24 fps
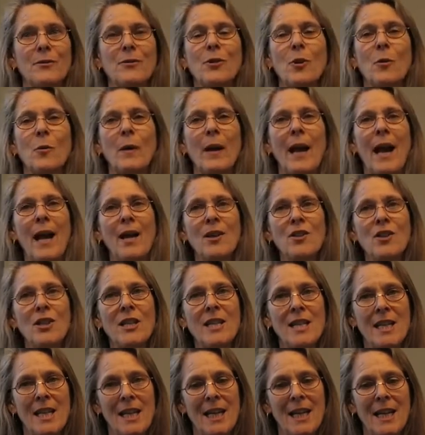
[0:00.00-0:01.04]
So we
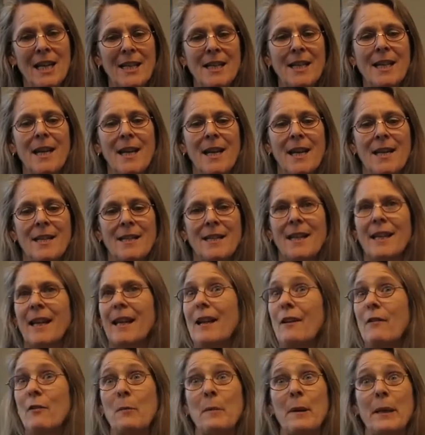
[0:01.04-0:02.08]
actually need to
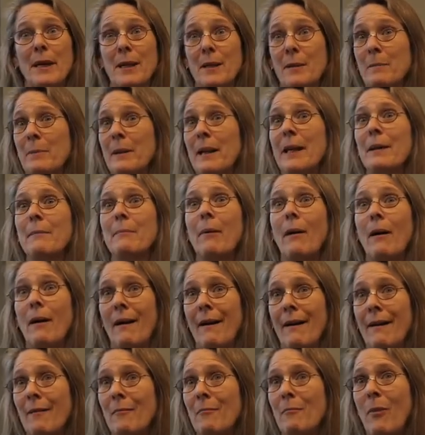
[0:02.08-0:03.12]
get everybody to play
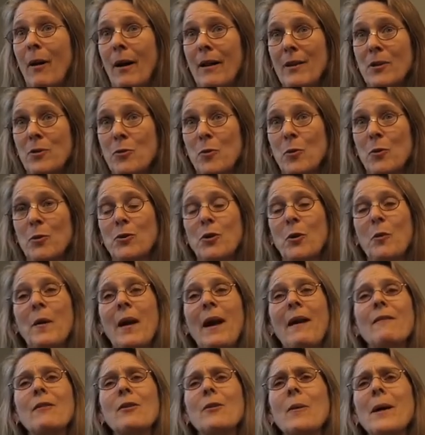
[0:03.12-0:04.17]
by these rules. So we
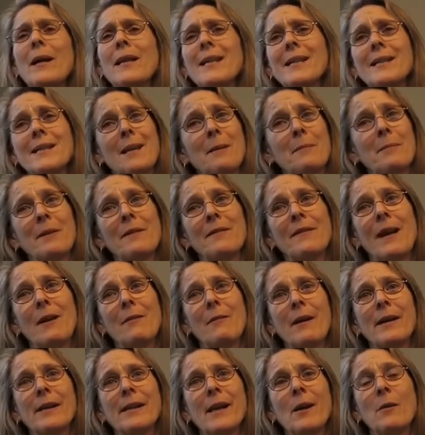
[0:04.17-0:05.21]
have a great example of that
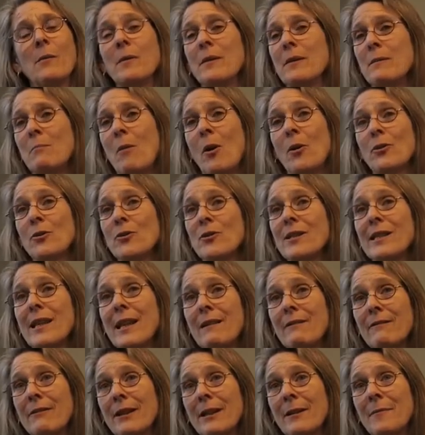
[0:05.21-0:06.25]
right now with modern
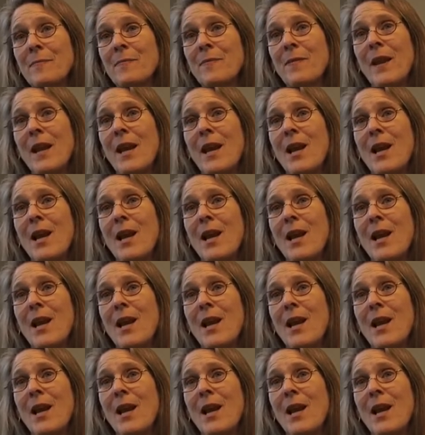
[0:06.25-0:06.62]
slavery.